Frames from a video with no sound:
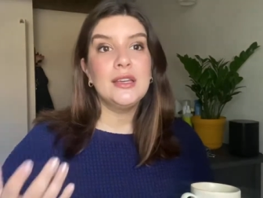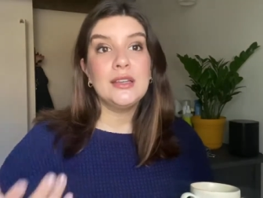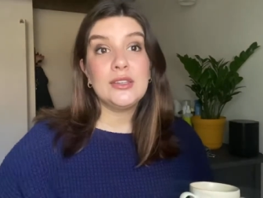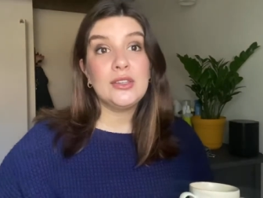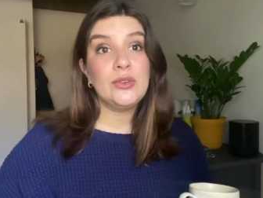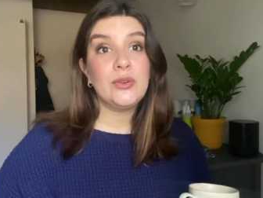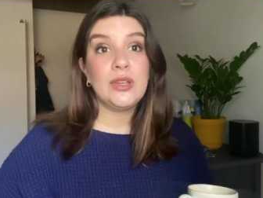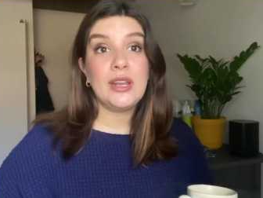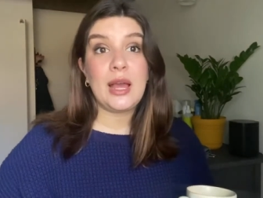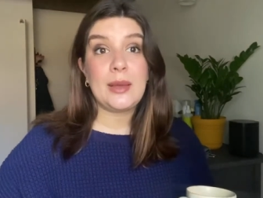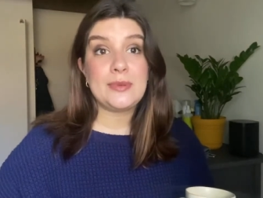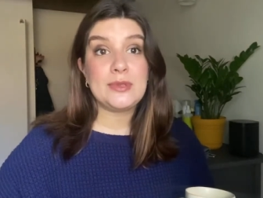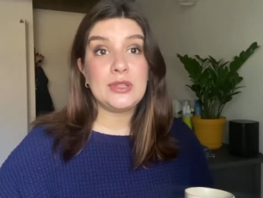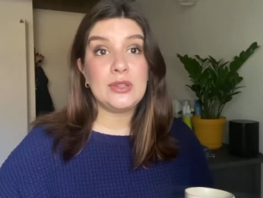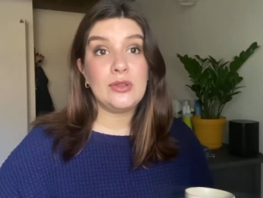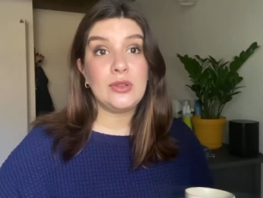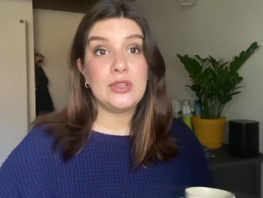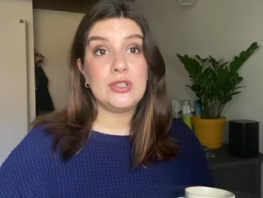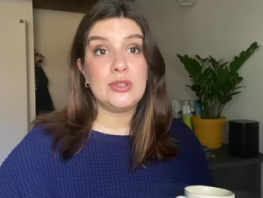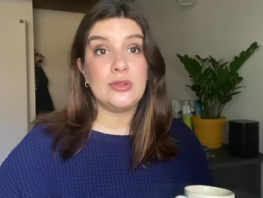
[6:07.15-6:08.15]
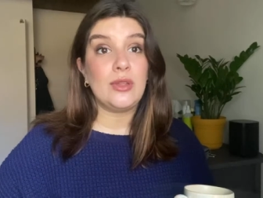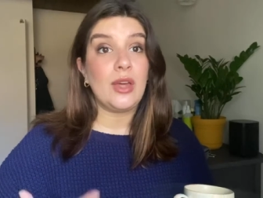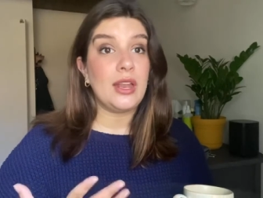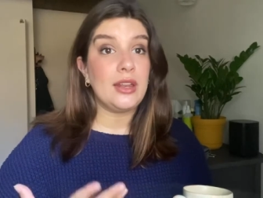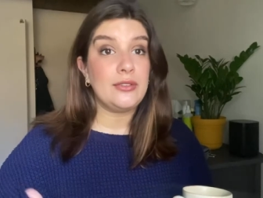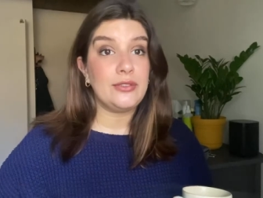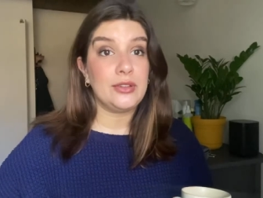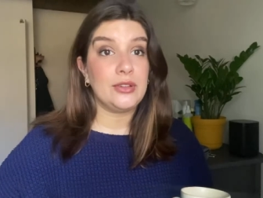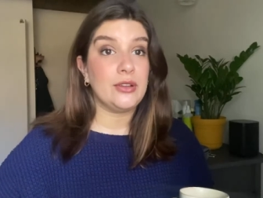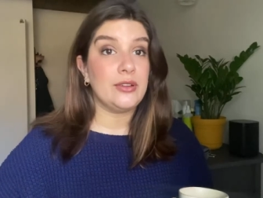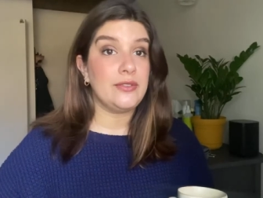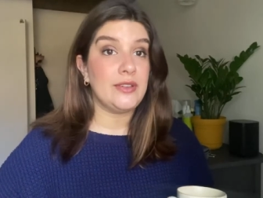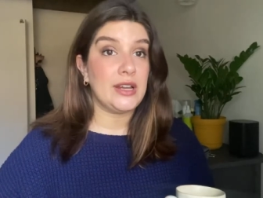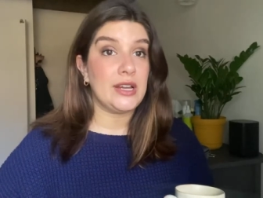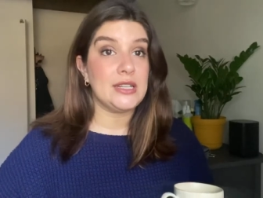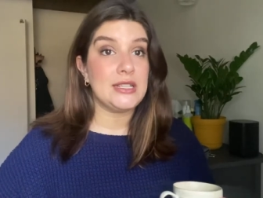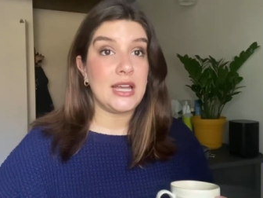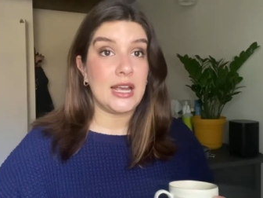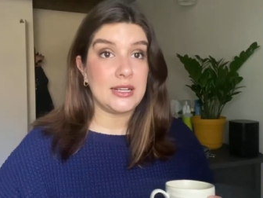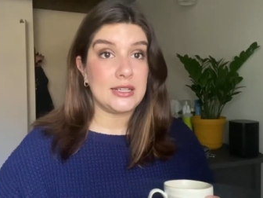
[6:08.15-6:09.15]
You can absolutely do that if you're a
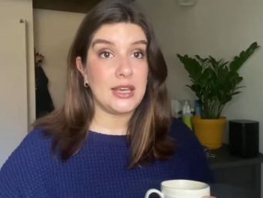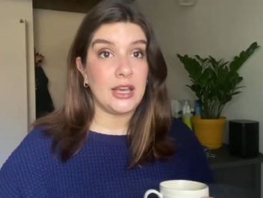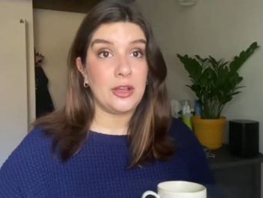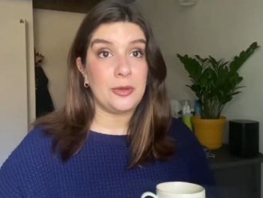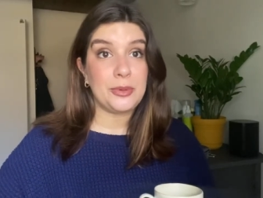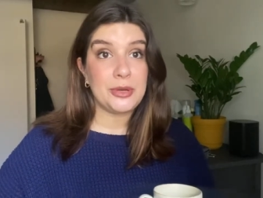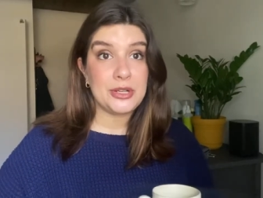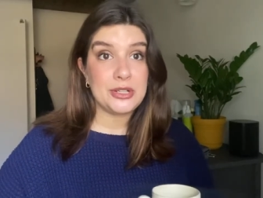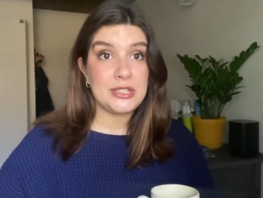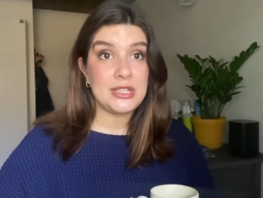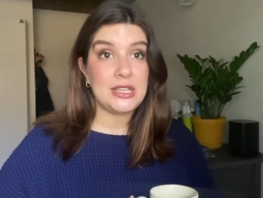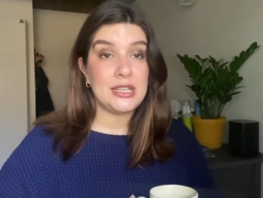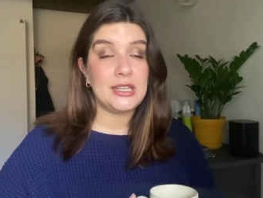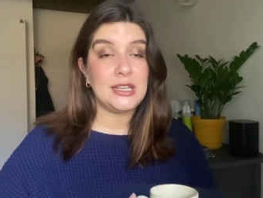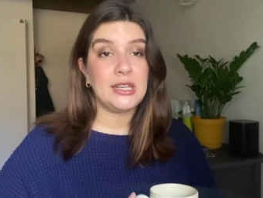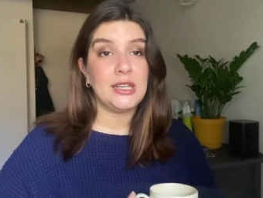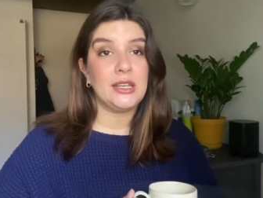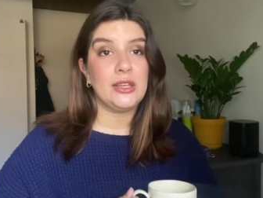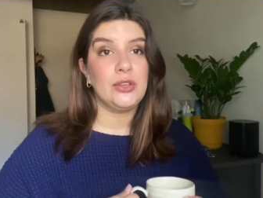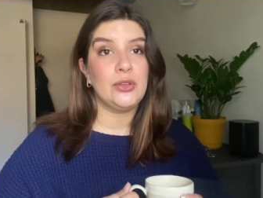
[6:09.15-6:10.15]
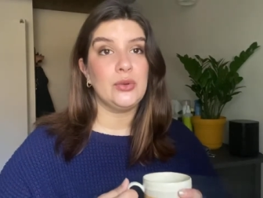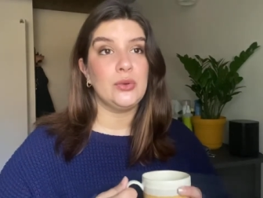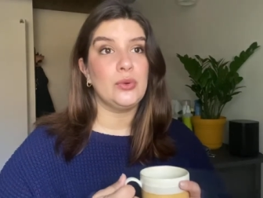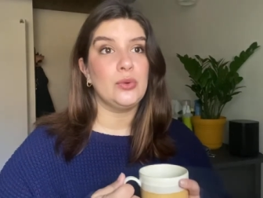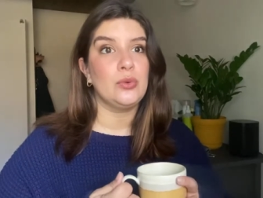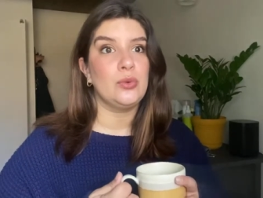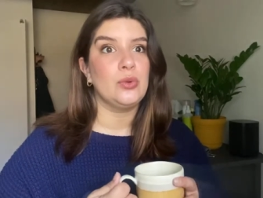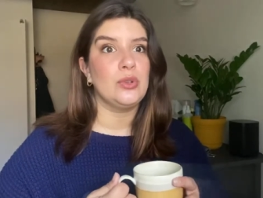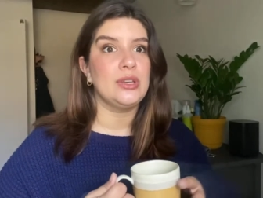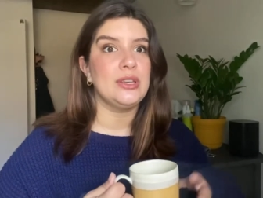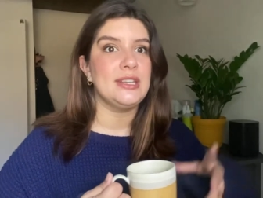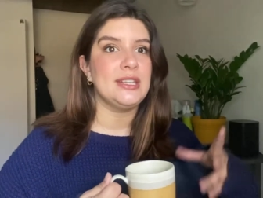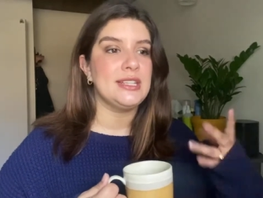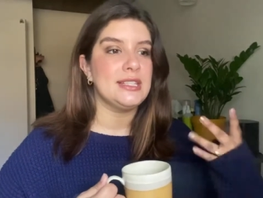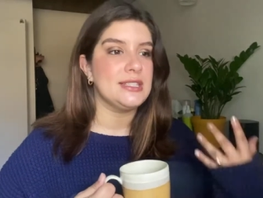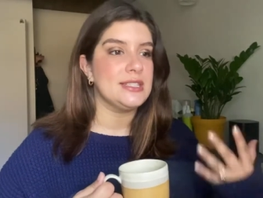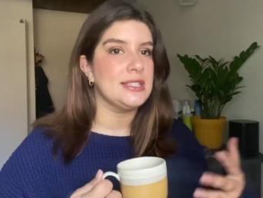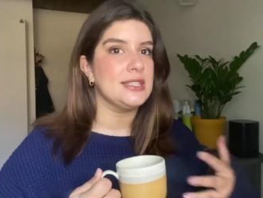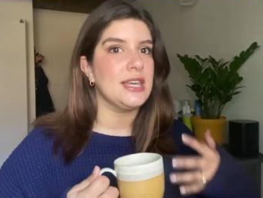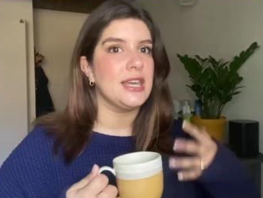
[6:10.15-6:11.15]
very tactile person who
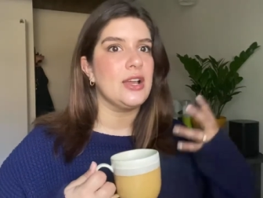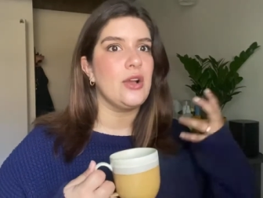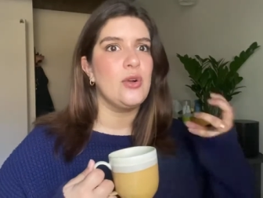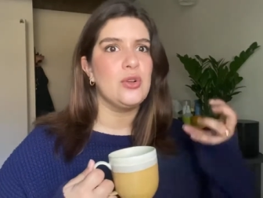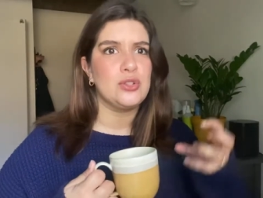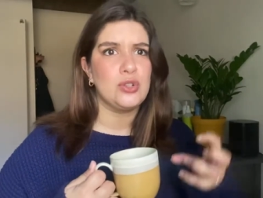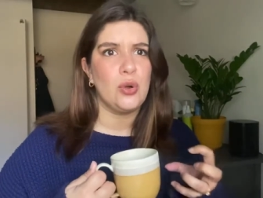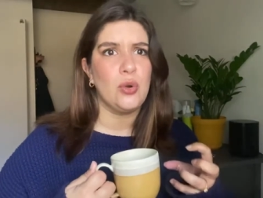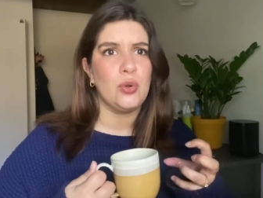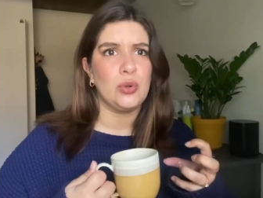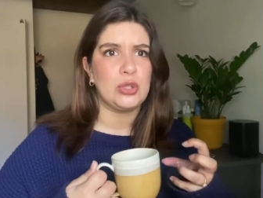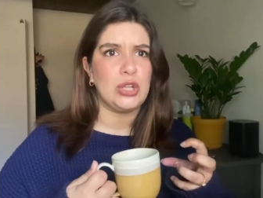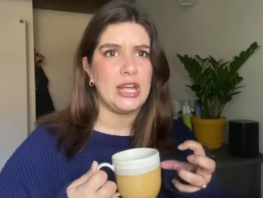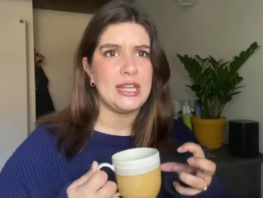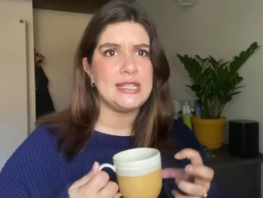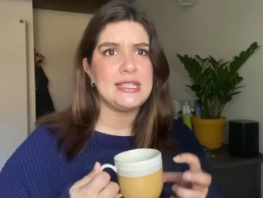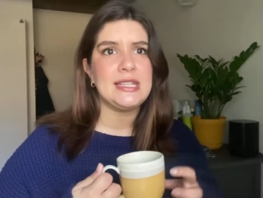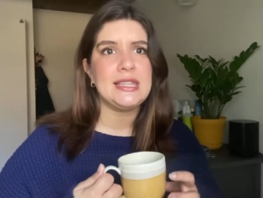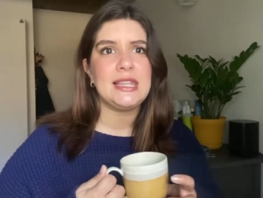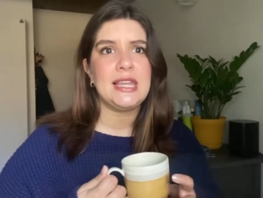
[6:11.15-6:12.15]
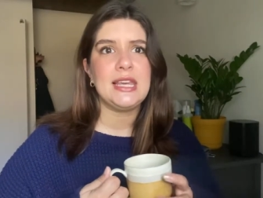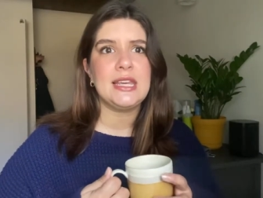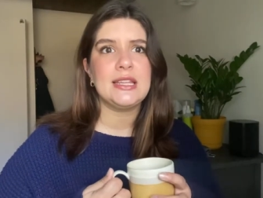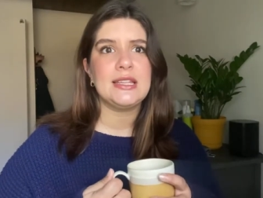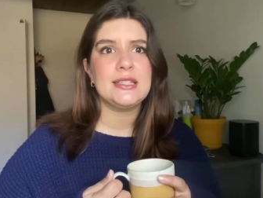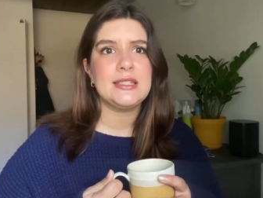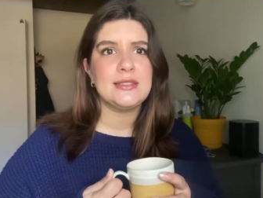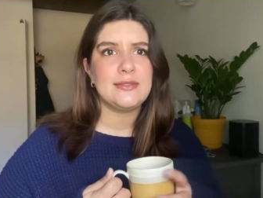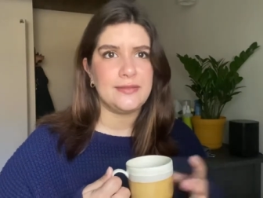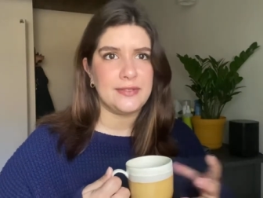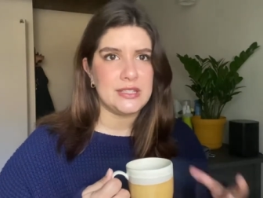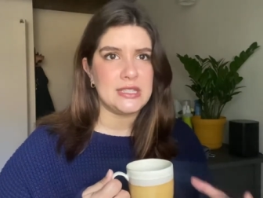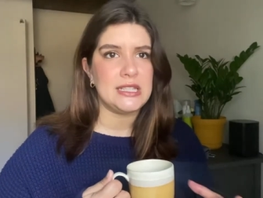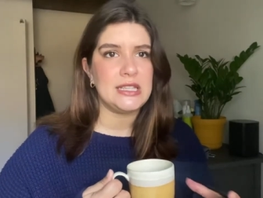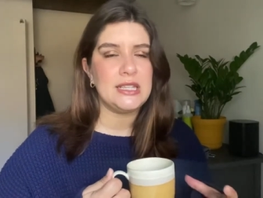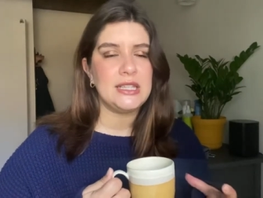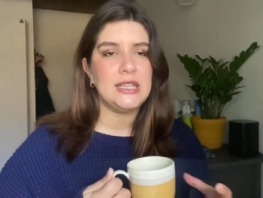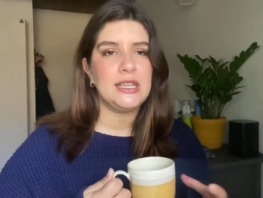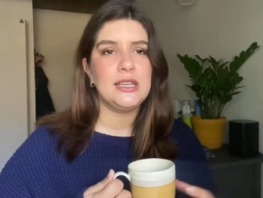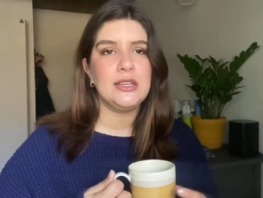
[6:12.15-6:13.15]
needs like to hold on to things
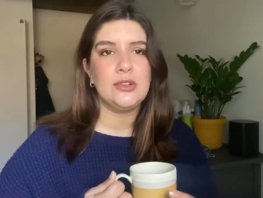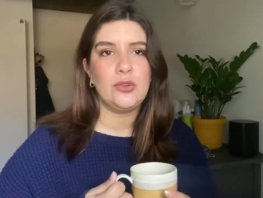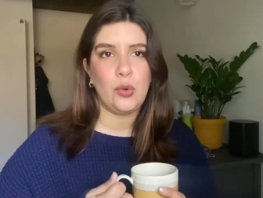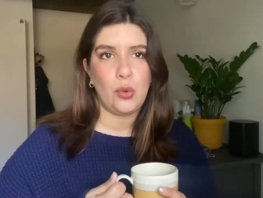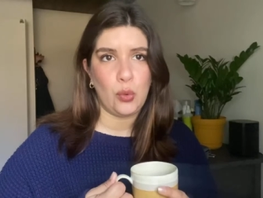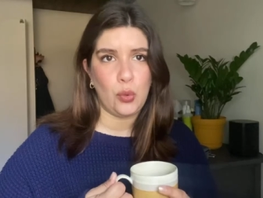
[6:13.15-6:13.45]
physically,